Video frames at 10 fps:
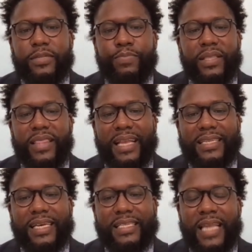but that
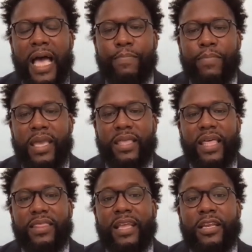does not mean
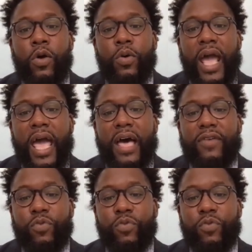that they don't have